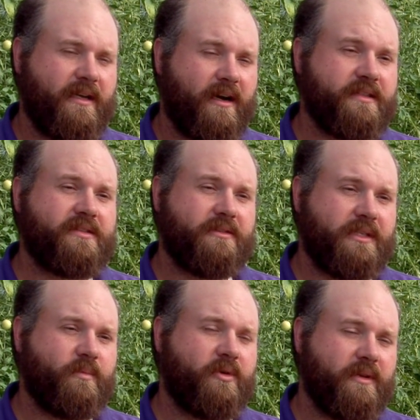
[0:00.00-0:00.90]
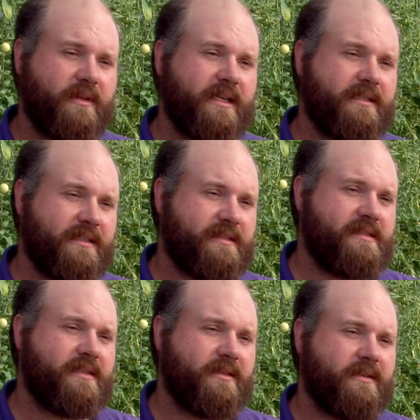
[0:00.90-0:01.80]
also an important thing to
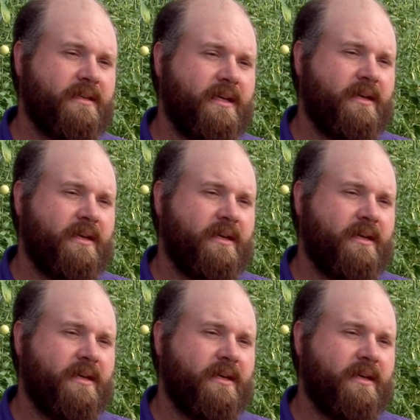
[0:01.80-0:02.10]
consider